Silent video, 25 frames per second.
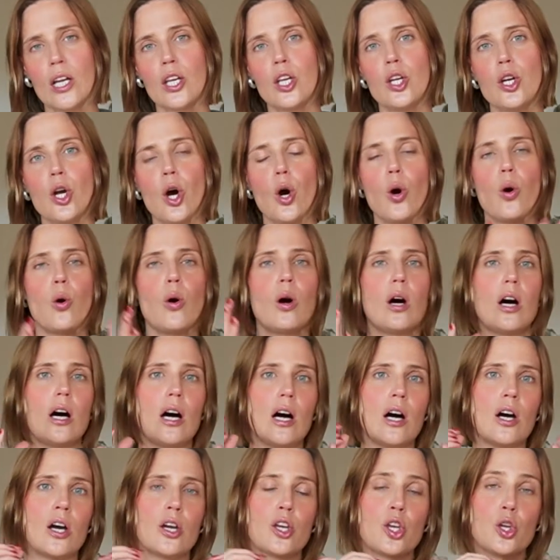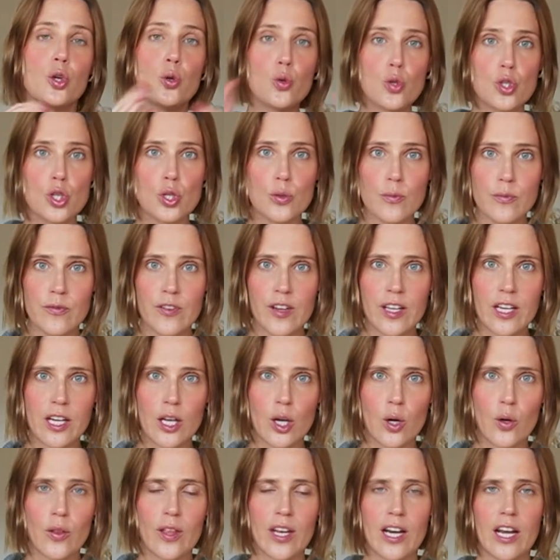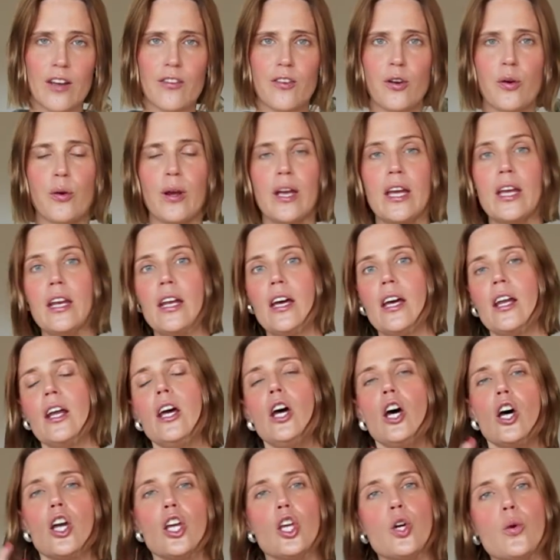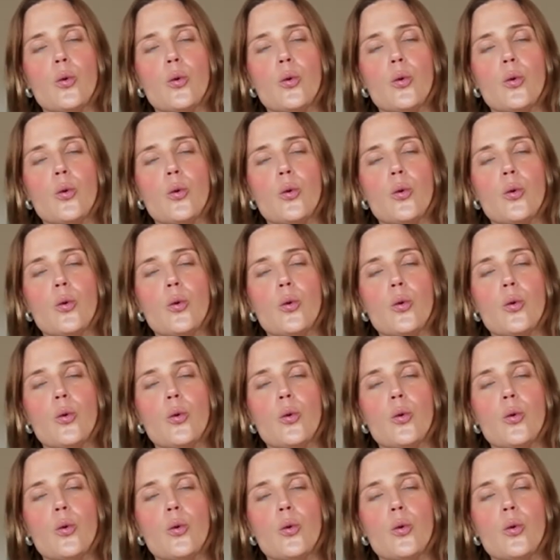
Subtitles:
a YouTube video that I've created,